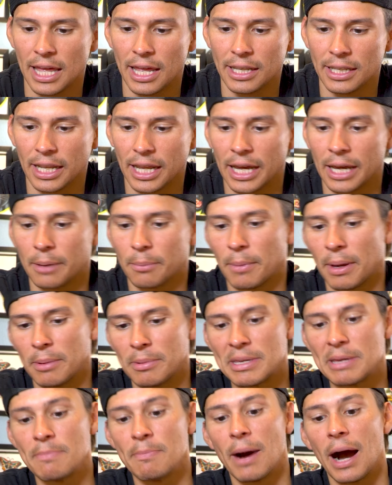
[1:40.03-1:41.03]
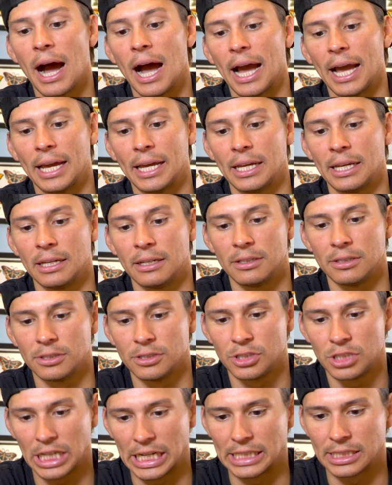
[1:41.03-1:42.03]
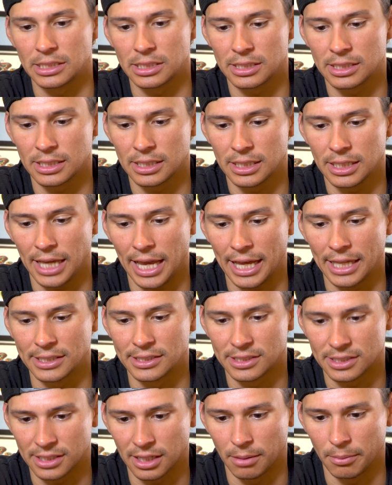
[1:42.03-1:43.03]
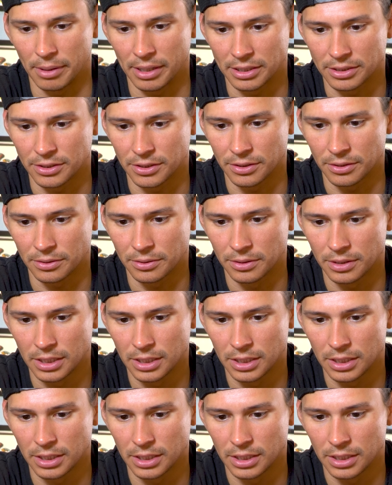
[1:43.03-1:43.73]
than like maybe my chest and stomach do.